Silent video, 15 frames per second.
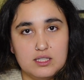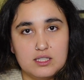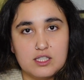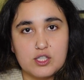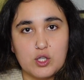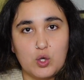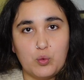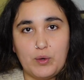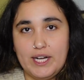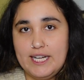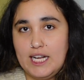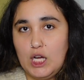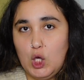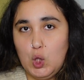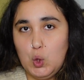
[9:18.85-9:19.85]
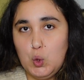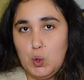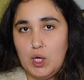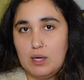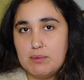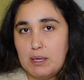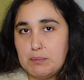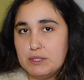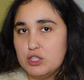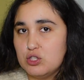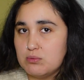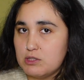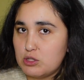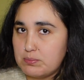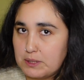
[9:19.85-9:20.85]
So right now, I'm not putting too
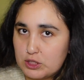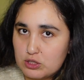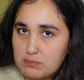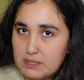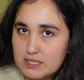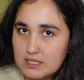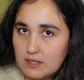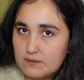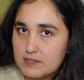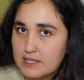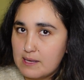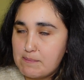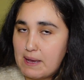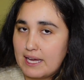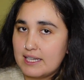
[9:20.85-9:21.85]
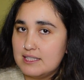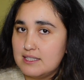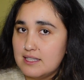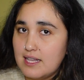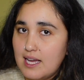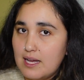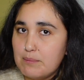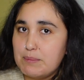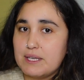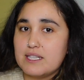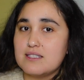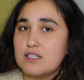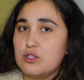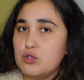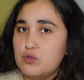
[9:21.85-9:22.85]
much pressure myself to get back into that
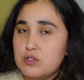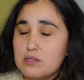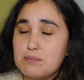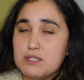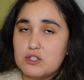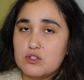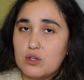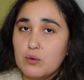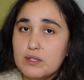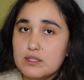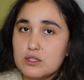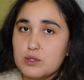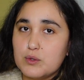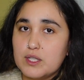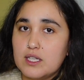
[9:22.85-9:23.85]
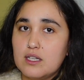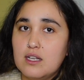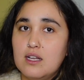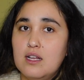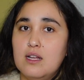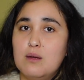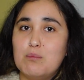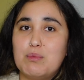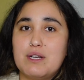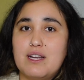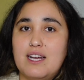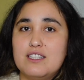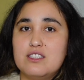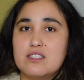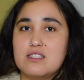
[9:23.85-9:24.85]
because I used to be so into it, but
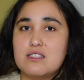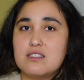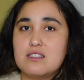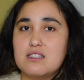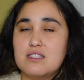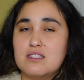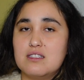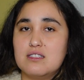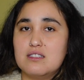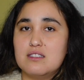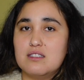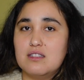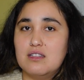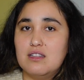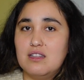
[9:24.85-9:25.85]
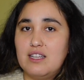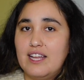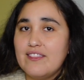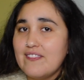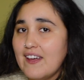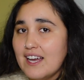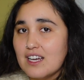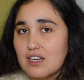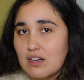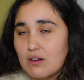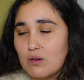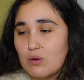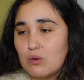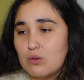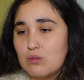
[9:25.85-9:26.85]
I just let that
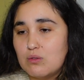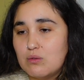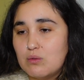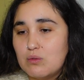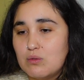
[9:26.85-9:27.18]
go